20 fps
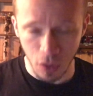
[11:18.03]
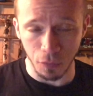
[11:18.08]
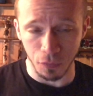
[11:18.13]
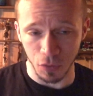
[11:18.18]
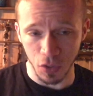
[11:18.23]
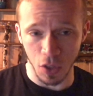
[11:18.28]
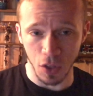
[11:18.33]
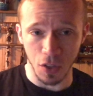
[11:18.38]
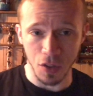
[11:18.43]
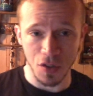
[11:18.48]
the
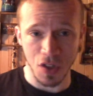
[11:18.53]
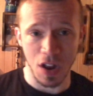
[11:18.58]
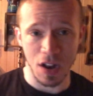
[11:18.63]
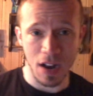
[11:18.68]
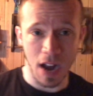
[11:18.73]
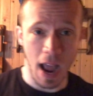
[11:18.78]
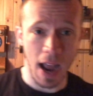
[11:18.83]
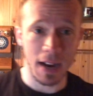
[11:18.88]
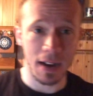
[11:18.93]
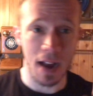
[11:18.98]

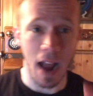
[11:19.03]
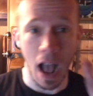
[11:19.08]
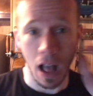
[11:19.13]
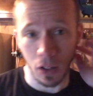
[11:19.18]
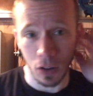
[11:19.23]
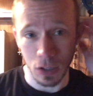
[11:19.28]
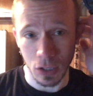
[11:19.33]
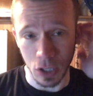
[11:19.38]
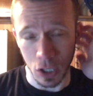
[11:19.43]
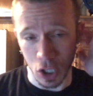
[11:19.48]

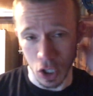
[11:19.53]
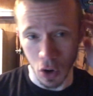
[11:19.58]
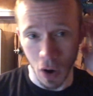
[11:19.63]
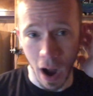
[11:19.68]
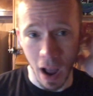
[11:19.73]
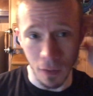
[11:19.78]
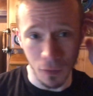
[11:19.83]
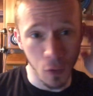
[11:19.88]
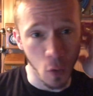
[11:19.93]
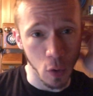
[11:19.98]
$9 to
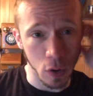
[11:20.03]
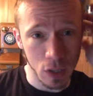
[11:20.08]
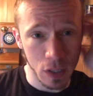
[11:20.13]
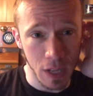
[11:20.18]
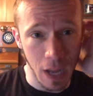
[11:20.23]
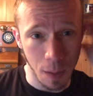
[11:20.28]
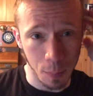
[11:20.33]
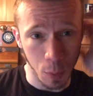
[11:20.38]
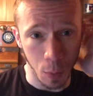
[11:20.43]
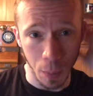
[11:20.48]
try a 4
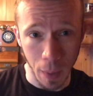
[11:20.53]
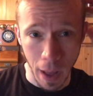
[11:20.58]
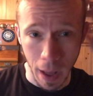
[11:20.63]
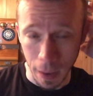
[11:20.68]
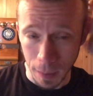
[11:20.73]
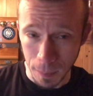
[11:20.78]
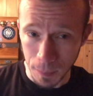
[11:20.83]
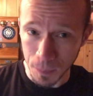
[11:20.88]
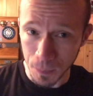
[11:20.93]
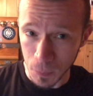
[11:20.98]
sample
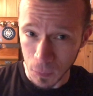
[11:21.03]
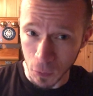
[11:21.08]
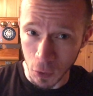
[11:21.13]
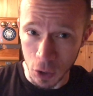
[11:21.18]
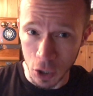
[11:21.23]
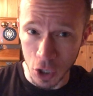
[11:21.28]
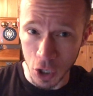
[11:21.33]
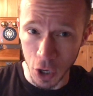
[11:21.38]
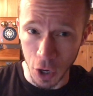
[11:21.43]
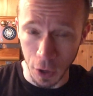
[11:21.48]
pack,
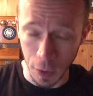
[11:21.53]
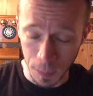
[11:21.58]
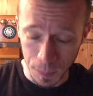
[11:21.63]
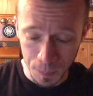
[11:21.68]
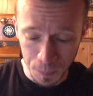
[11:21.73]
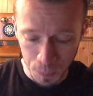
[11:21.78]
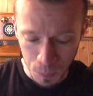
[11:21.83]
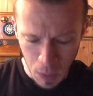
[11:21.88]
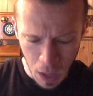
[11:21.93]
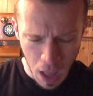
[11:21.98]
for sure.
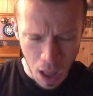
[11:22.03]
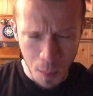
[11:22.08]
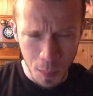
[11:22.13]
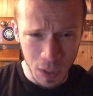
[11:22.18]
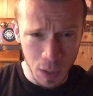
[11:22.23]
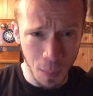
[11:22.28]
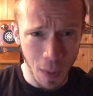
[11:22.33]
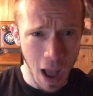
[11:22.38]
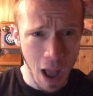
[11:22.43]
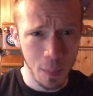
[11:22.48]

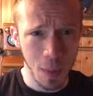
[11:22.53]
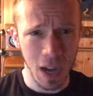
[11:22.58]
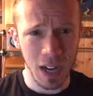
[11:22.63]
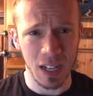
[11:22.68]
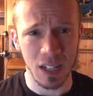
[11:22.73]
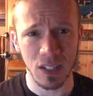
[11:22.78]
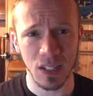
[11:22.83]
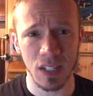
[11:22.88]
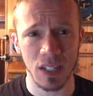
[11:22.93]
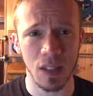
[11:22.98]
But to buy them on a
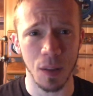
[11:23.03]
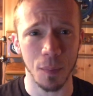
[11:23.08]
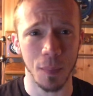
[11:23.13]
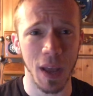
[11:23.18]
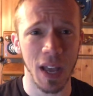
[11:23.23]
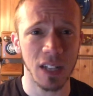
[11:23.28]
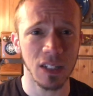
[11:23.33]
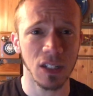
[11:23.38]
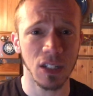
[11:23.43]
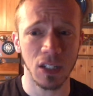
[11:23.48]
consistent
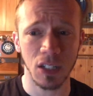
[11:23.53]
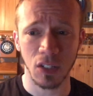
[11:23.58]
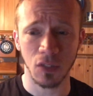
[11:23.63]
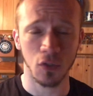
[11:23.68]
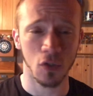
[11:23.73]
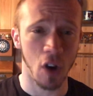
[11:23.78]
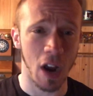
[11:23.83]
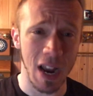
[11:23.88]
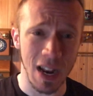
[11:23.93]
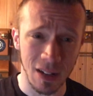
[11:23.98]
basis
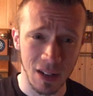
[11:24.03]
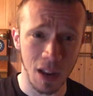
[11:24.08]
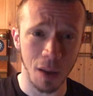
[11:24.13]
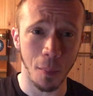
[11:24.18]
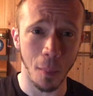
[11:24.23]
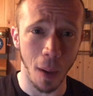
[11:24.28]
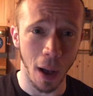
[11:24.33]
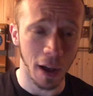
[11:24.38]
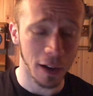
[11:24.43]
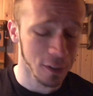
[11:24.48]
for
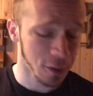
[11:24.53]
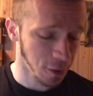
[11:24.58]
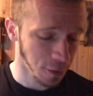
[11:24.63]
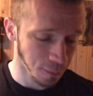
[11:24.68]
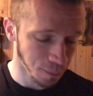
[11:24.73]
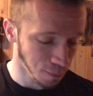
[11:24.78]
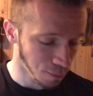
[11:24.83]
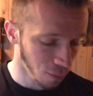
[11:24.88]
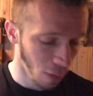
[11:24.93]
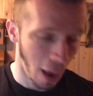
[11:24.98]
18 bucks,
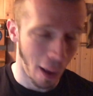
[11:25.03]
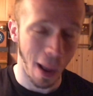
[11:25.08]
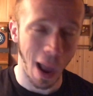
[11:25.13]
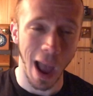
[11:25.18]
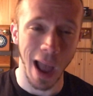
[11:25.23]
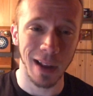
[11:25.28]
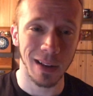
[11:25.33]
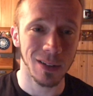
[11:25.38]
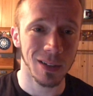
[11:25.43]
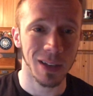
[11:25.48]

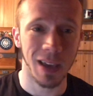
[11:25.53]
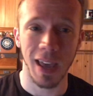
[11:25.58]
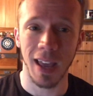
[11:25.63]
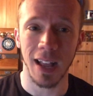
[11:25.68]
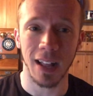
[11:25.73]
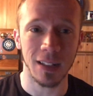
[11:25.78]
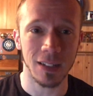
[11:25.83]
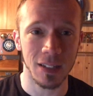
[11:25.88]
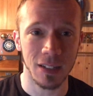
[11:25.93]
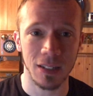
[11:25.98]
I
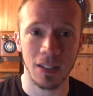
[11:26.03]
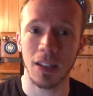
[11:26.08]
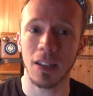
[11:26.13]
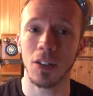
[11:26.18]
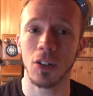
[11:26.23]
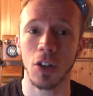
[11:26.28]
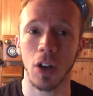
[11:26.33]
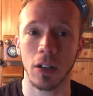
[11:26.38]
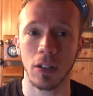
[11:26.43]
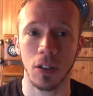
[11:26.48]
can't
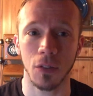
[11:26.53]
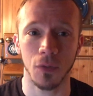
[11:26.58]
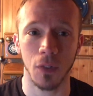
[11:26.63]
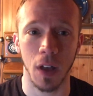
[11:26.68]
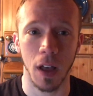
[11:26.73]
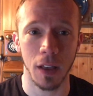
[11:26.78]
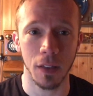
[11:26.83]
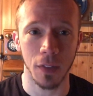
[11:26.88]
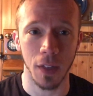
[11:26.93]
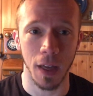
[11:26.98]
see
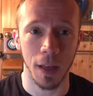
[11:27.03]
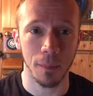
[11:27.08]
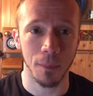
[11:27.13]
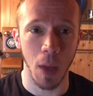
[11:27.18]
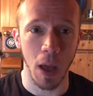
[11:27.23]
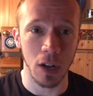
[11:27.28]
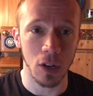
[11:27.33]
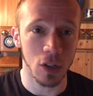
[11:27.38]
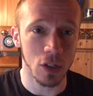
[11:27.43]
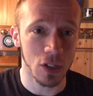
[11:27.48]
justifying that.
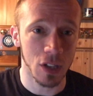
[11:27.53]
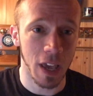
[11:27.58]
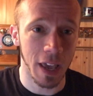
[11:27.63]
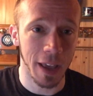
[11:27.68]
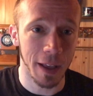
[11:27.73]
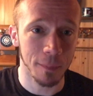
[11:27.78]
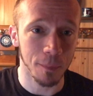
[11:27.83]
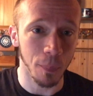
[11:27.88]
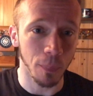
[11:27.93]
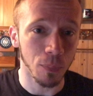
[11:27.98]
I just
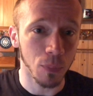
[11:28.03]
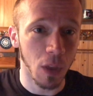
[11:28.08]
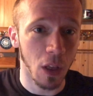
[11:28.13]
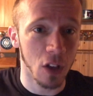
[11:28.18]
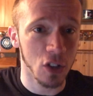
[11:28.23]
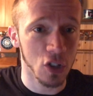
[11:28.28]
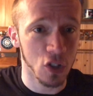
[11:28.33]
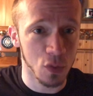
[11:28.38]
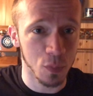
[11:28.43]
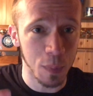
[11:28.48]
can't.
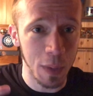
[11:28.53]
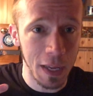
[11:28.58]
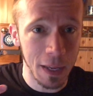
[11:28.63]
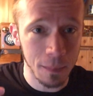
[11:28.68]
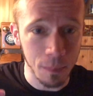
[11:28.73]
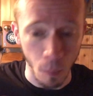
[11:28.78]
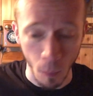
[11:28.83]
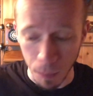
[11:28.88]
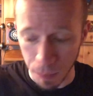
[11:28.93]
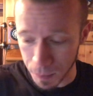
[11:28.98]
That's just
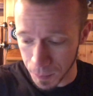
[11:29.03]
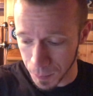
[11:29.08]
me.